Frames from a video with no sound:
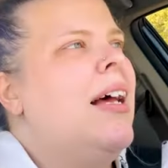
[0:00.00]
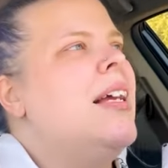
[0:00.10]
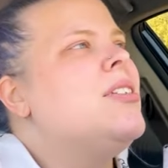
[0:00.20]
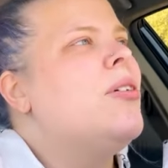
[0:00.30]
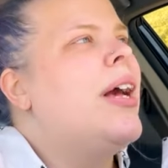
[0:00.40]

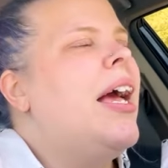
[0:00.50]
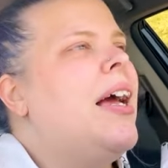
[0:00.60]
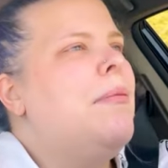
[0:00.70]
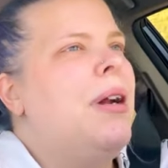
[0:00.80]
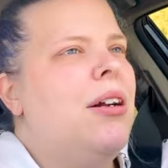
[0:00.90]
It's okay.
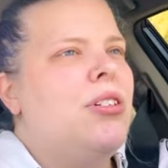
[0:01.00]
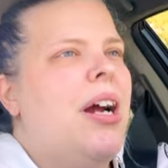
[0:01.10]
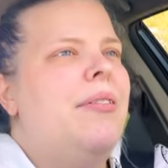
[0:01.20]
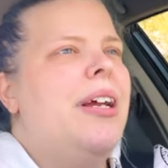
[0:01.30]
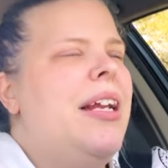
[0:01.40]
I'm not
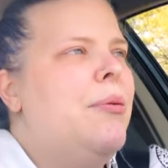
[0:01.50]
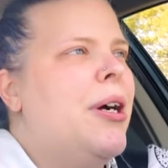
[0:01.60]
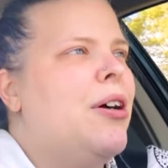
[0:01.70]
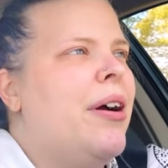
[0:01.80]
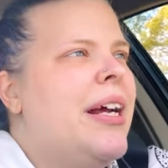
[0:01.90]
driving
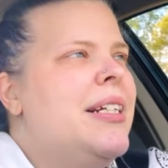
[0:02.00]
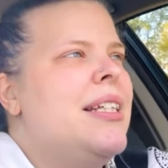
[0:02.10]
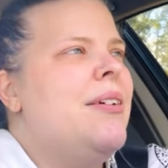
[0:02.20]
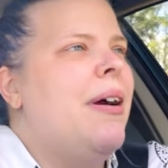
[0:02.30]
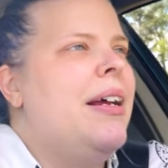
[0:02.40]
anywhere
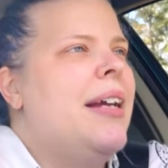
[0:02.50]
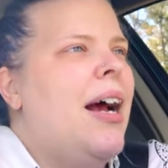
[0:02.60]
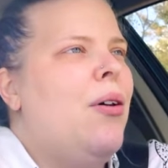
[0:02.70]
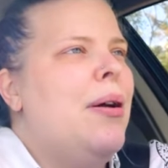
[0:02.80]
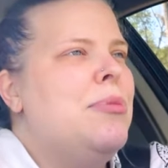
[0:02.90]
crazy right
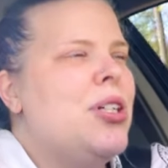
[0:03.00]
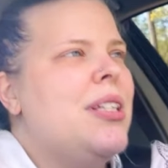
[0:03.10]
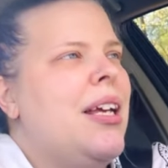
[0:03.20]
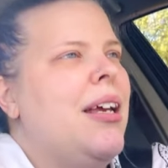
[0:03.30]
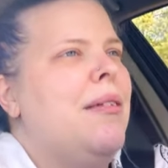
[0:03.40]
now. I'm
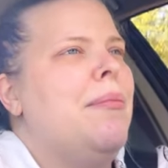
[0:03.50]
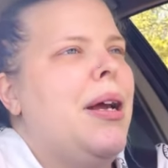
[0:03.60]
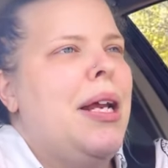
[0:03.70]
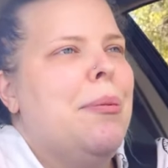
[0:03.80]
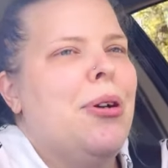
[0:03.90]
just in
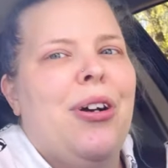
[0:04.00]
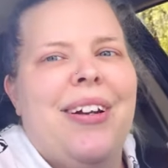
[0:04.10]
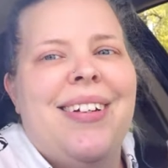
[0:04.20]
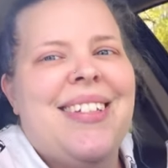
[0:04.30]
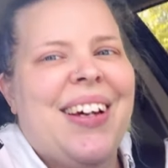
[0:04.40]
my
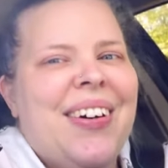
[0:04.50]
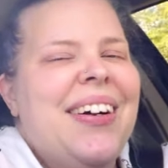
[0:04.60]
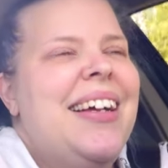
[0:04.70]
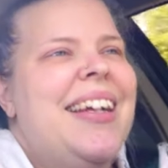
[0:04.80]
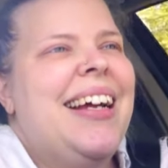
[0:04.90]
neighborhood. So
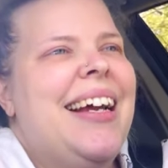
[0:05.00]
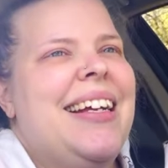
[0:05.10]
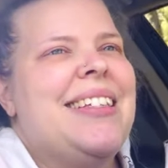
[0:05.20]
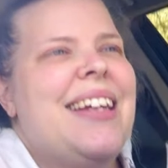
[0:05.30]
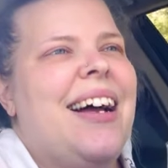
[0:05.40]

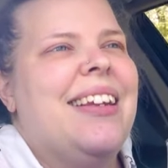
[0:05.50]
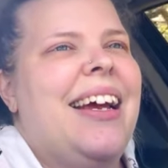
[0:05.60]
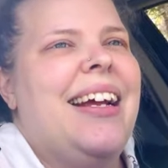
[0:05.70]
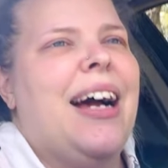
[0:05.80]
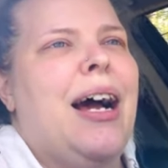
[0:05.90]
it's not
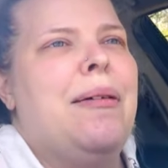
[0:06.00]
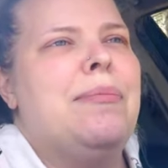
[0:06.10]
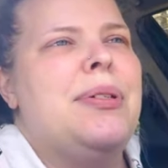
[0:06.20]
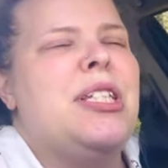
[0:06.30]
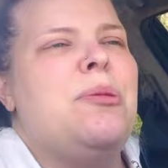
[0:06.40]
like
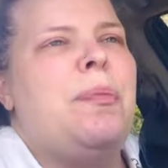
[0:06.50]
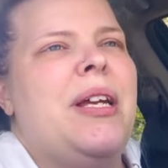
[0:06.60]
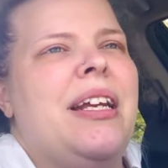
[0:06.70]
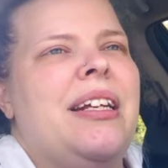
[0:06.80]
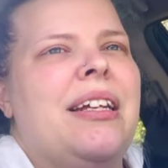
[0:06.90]
I'm
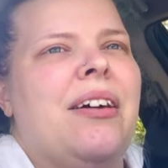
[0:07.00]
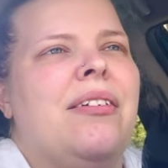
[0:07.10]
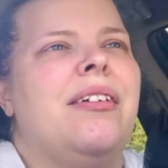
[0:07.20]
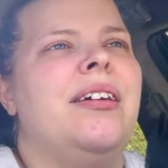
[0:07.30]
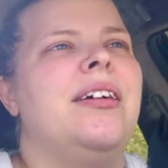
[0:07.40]
speeding
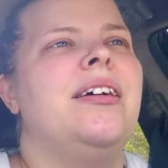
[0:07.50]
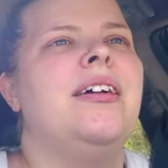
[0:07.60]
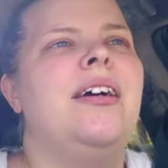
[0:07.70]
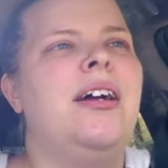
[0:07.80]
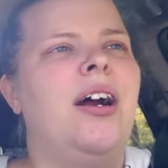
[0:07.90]
down
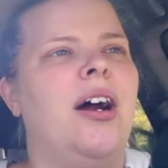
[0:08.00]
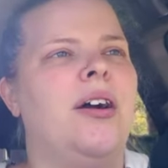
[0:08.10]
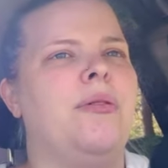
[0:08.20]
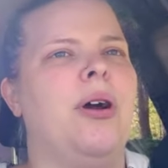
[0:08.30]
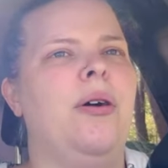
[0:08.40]

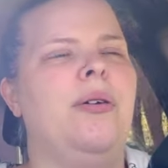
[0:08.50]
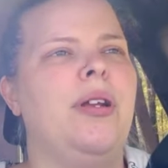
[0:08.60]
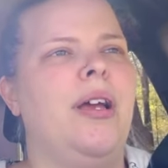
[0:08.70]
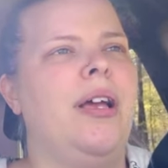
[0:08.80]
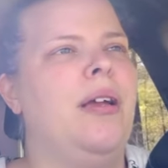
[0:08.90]
a
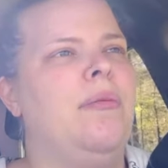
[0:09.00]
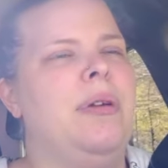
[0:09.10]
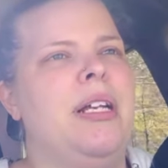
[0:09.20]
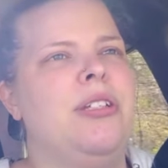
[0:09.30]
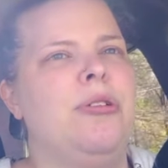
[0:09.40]
road and
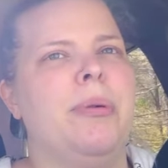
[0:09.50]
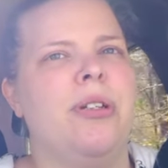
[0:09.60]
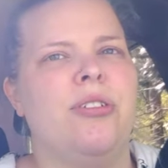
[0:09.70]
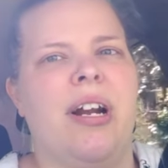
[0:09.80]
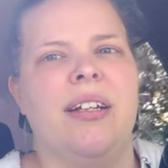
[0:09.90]
being super
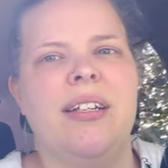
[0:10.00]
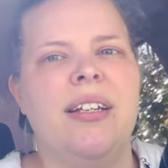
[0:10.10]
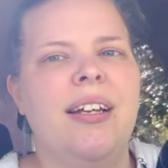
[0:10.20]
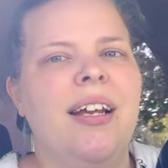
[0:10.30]
distracted.